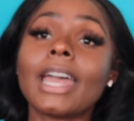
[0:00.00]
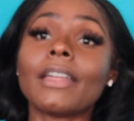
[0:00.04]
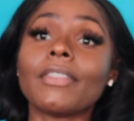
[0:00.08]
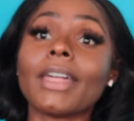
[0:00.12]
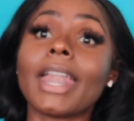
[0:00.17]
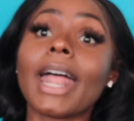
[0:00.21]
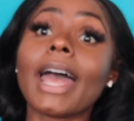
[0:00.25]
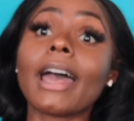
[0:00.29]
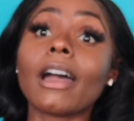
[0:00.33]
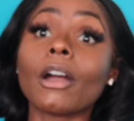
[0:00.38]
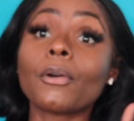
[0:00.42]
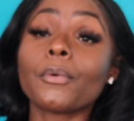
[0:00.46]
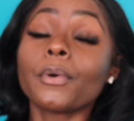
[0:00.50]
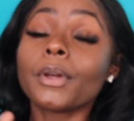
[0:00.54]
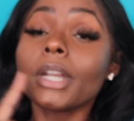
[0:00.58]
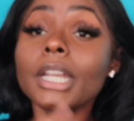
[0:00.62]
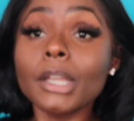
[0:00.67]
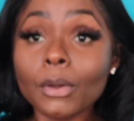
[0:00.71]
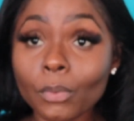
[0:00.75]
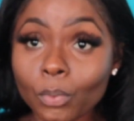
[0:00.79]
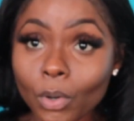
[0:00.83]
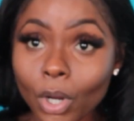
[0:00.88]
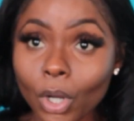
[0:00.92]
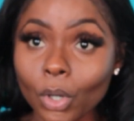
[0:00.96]
that I
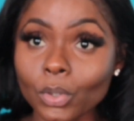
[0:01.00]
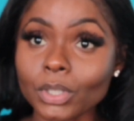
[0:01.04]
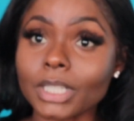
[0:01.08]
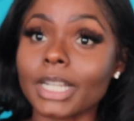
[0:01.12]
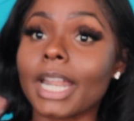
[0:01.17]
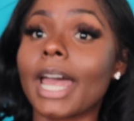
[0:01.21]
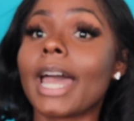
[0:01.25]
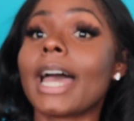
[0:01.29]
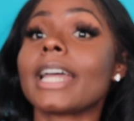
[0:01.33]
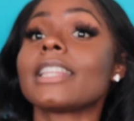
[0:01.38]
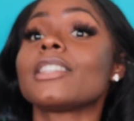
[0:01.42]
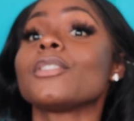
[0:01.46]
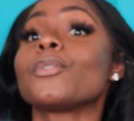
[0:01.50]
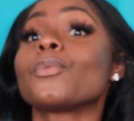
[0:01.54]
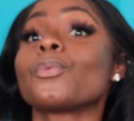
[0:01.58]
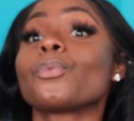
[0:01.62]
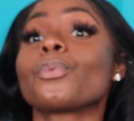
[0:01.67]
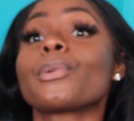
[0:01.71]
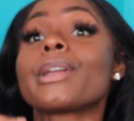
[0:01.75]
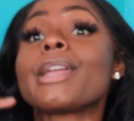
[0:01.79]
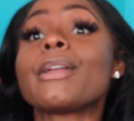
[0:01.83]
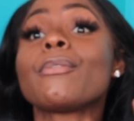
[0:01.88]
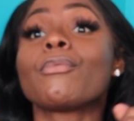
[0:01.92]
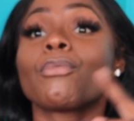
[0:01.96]
already wrote that I have to
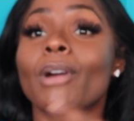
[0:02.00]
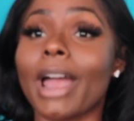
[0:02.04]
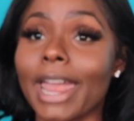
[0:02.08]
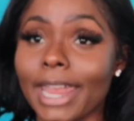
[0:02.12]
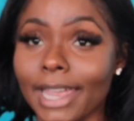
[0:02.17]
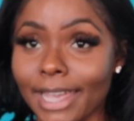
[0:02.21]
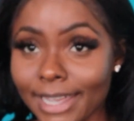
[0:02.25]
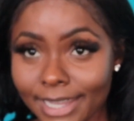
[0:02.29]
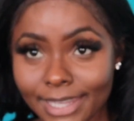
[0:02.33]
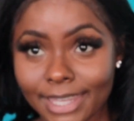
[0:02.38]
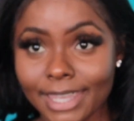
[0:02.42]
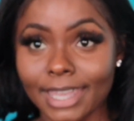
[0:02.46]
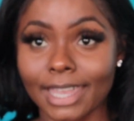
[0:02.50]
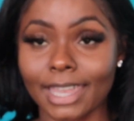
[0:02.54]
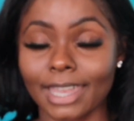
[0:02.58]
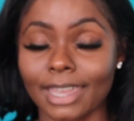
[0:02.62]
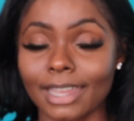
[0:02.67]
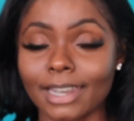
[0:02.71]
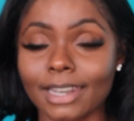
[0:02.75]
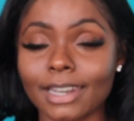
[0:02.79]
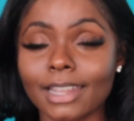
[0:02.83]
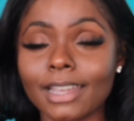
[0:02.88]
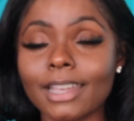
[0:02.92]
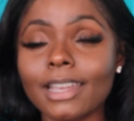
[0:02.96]
rewrite
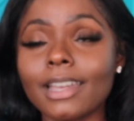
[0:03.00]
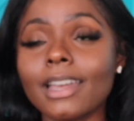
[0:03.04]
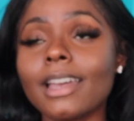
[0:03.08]
again.